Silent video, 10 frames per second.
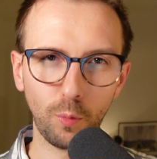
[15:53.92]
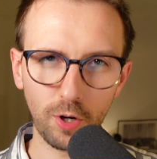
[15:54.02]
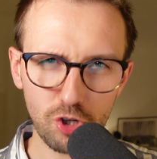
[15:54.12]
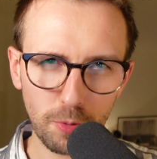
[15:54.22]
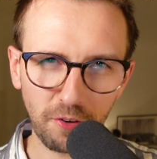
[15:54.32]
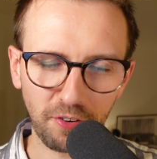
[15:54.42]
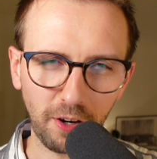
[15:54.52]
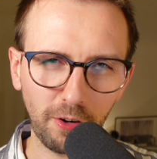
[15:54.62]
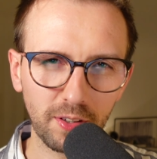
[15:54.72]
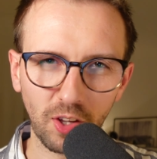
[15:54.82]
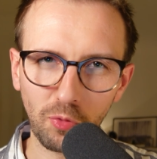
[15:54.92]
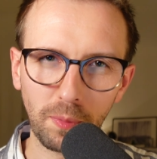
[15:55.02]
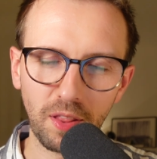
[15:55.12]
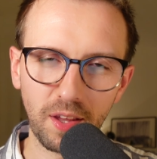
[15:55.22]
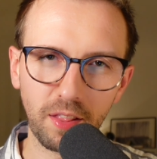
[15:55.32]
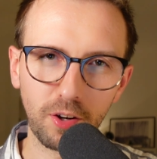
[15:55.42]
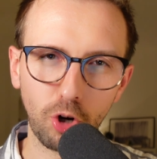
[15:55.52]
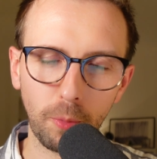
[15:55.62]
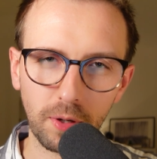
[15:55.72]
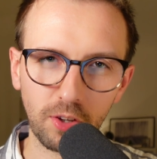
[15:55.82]
Which, to be fair, doesn't mean that the
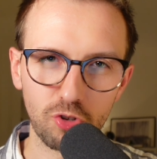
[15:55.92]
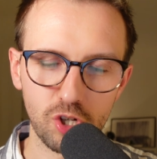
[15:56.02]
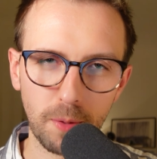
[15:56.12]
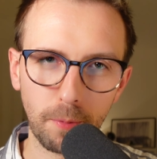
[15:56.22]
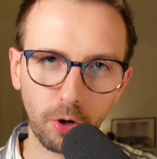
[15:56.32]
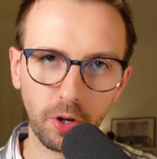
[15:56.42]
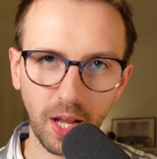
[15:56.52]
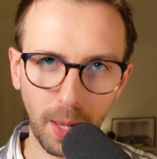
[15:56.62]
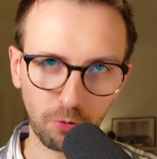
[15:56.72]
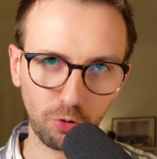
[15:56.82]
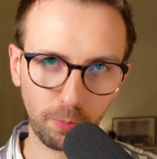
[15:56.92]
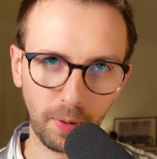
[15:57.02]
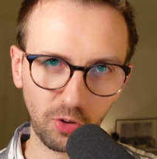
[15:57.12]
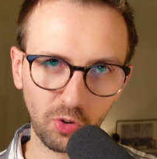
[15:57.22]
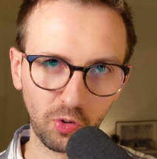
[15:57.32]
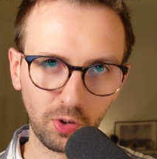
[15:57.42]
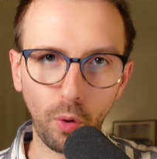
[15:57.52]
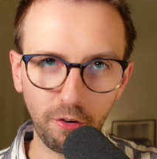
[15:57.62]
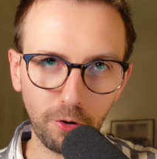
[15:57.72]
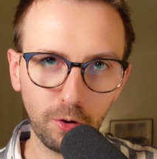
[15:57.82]
company is cheap on an absolute basis.
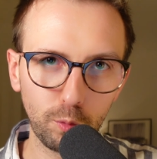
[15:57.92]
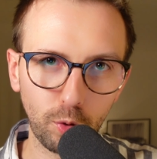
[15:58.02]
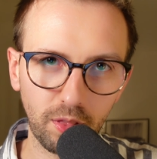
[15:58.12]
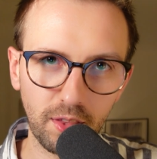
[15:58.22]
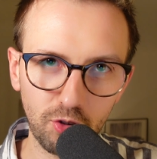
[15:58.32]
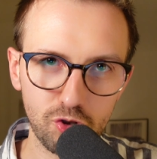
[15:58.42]
However, what this